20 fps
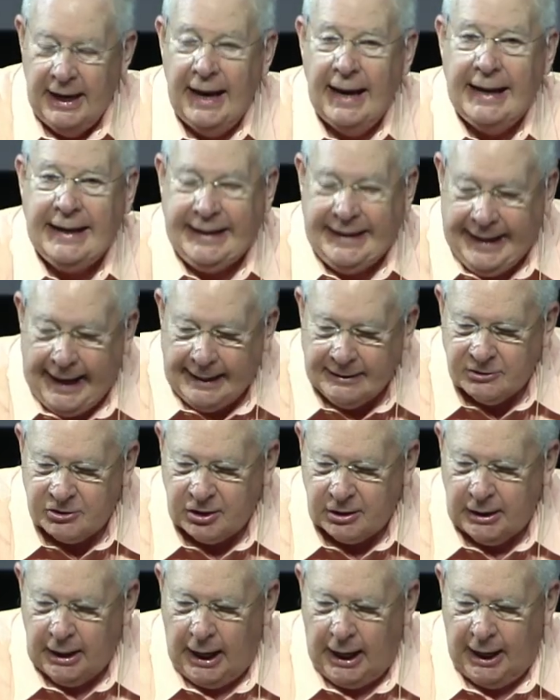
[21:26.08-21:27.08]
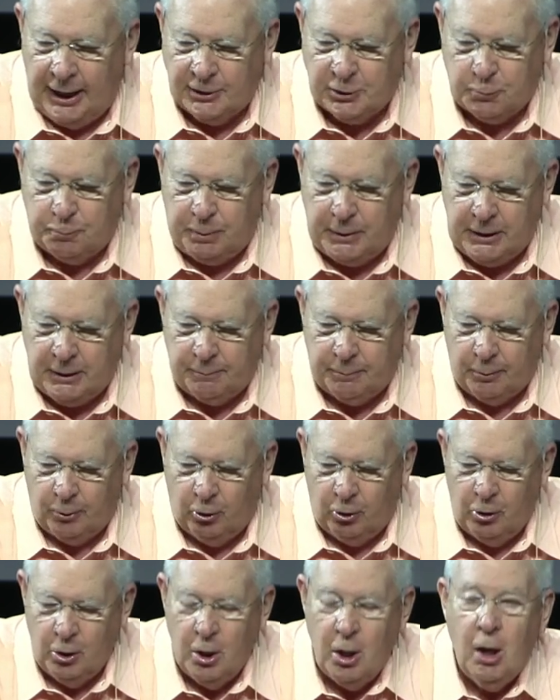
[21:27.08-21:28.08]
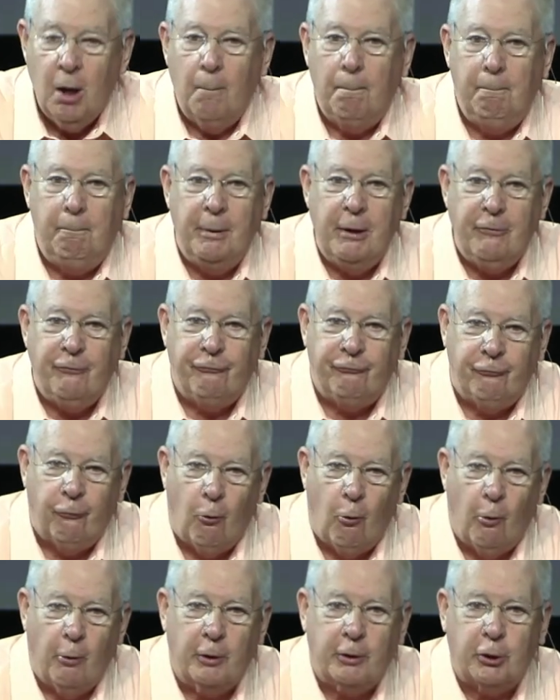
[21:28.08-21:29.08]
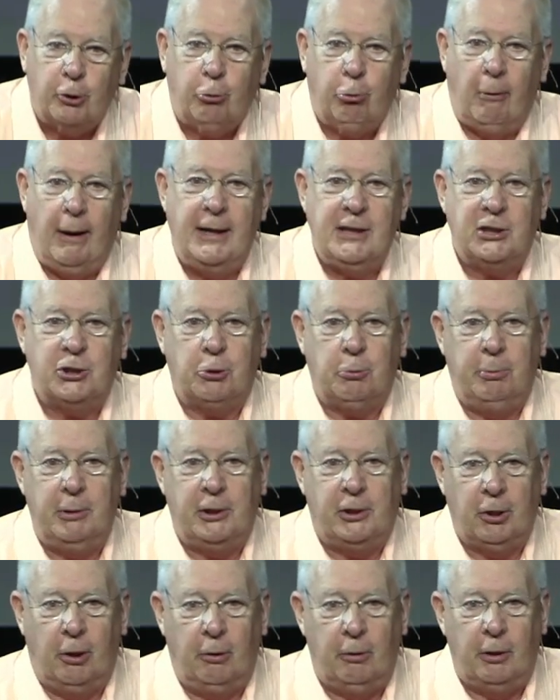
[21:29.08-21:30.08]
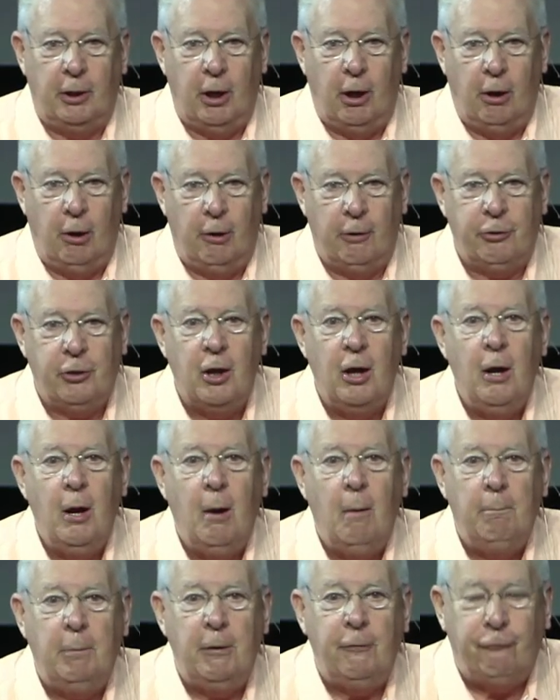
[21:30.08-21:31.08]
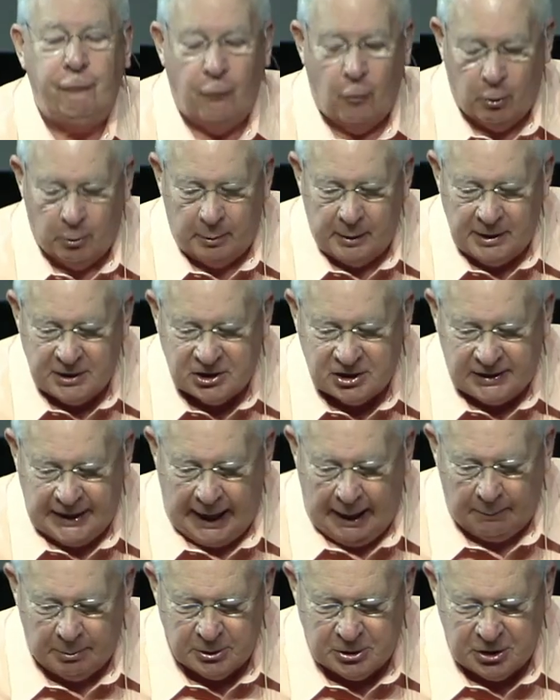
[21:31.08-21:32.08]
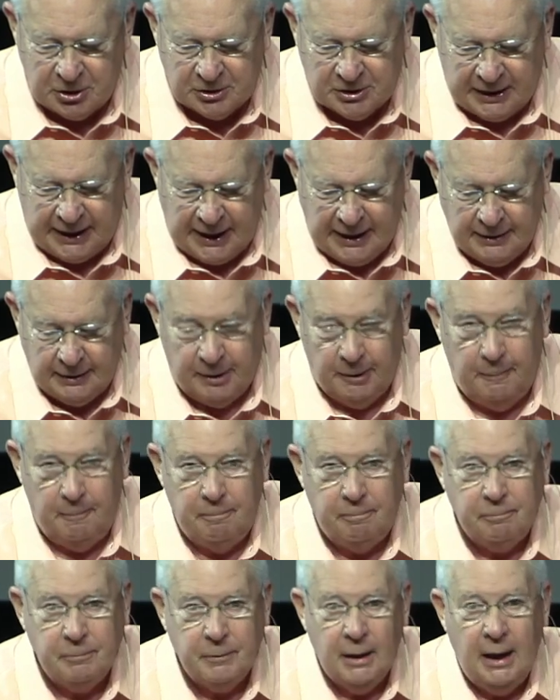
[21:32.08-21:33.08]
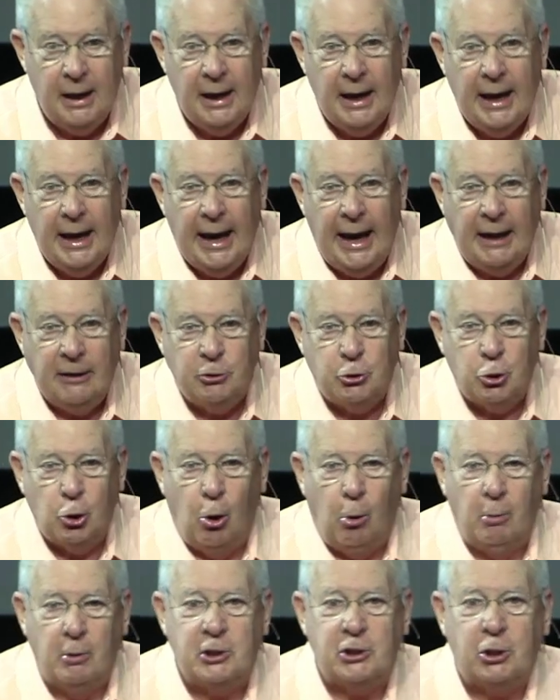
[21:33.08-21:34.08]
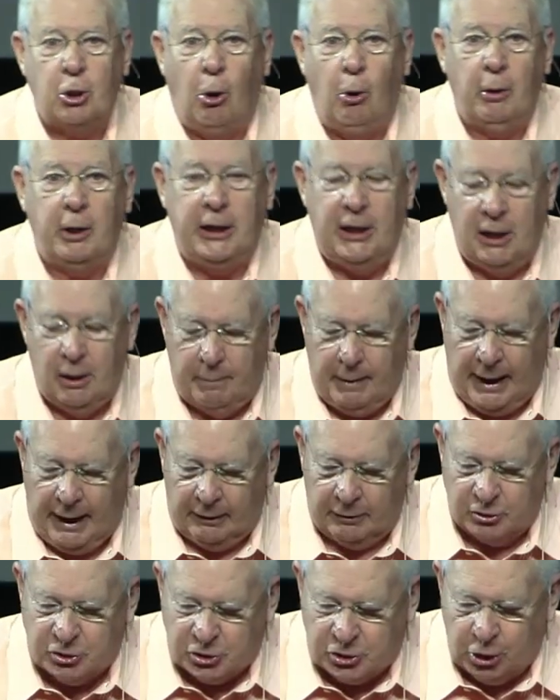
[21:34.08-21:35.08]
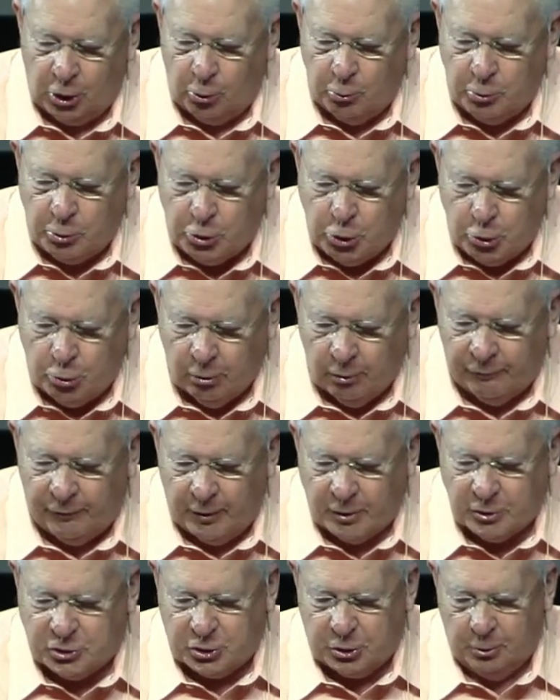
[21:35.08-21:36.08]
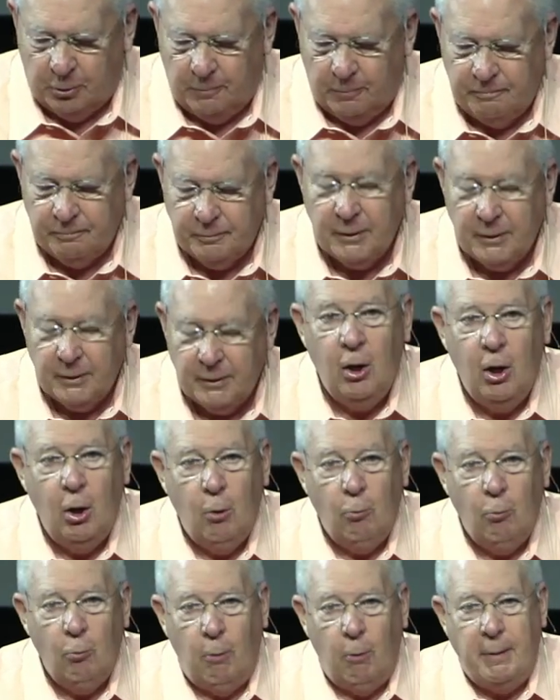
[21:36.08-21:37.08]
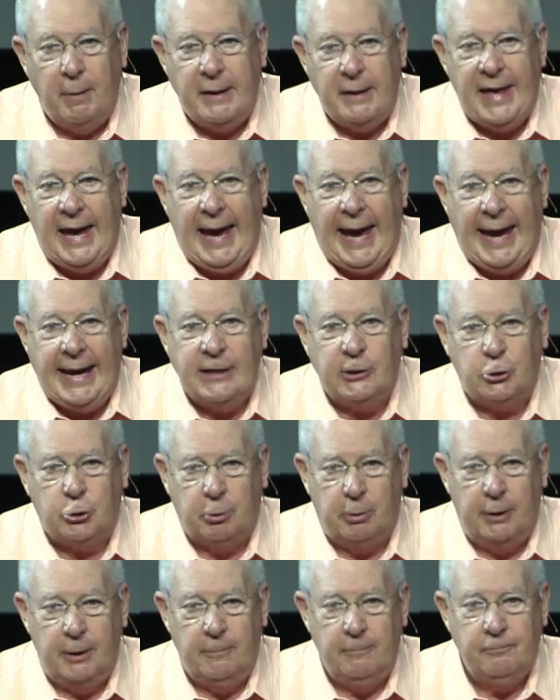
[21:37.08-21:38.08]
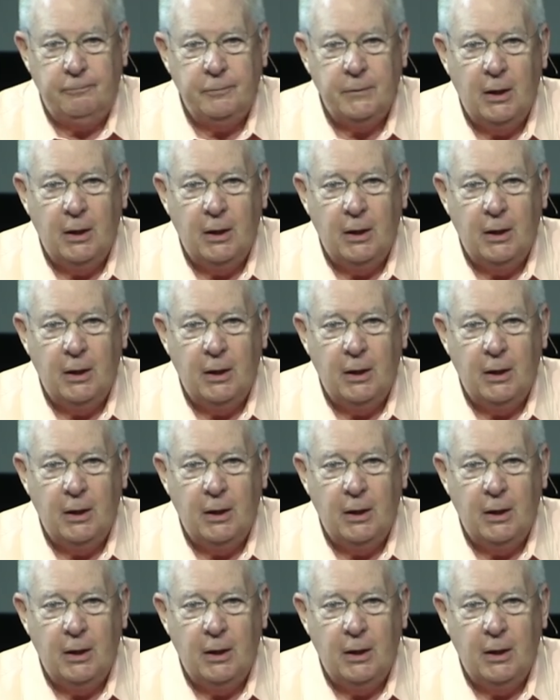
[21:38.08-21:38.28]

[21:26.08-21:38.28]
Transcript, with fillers: against God's people before Christ returned to earth, before he established his kingdom. And Joel is talking about so universal will be the hatred,